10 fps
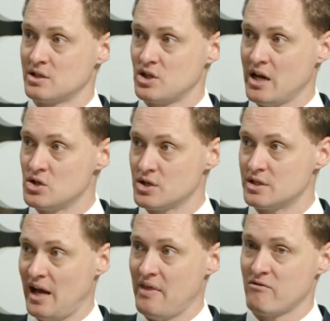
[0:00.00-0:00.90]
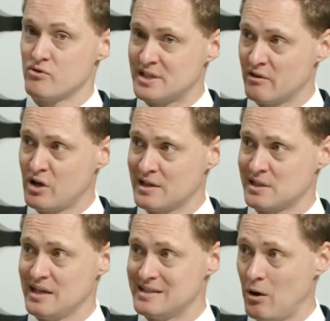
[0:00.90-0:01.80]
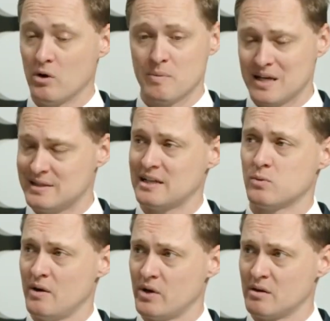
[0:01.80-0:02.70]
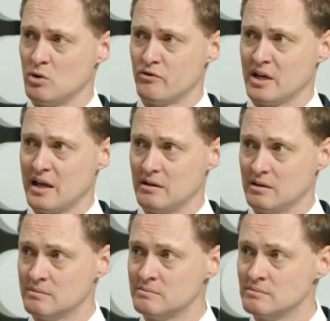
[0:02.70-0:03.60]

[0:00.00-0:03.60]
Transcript: exchanges and that risk of custody are dealt with, because that's where we can move the needle.